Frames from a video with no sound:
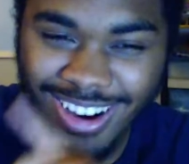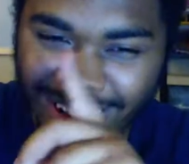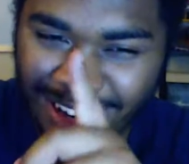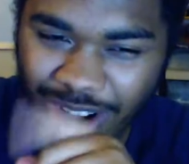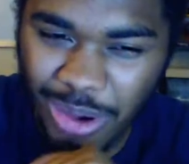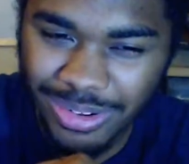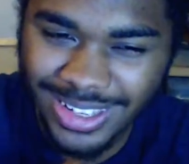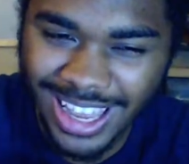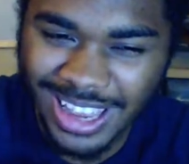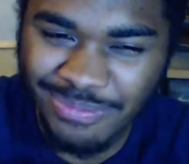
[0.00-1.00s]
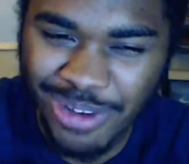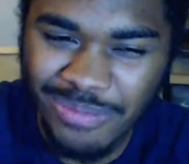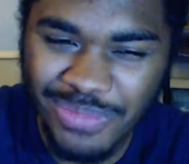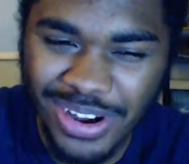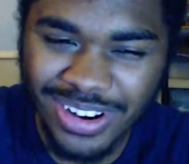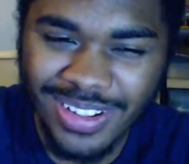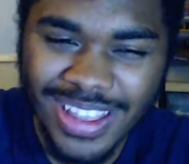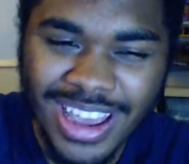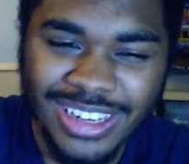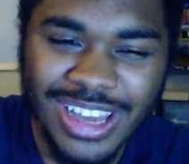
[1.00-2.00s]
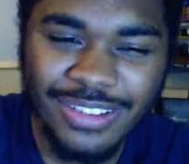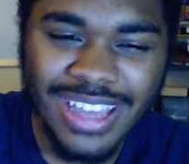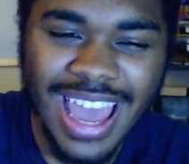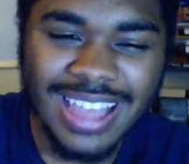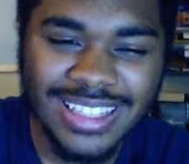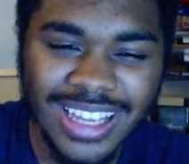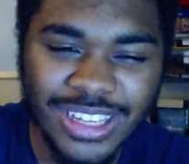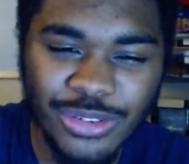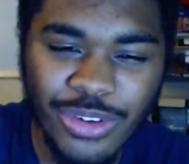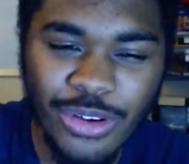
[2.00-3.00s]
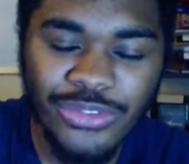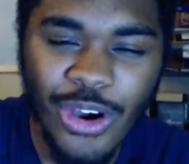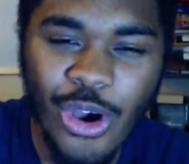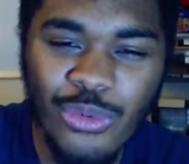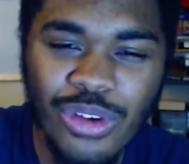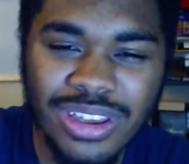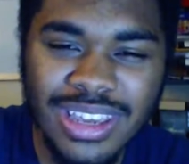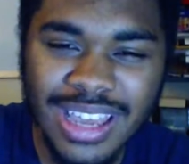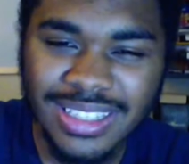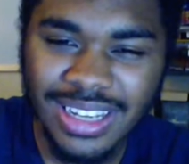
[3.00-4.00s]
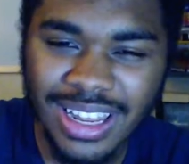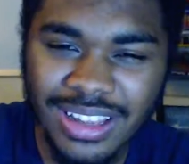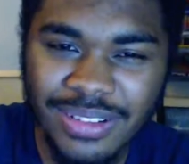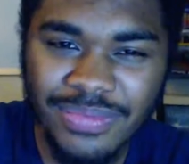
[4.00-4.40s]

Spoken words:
On a normal day. Punpun, do you have the essay you wrote for homework yesterday?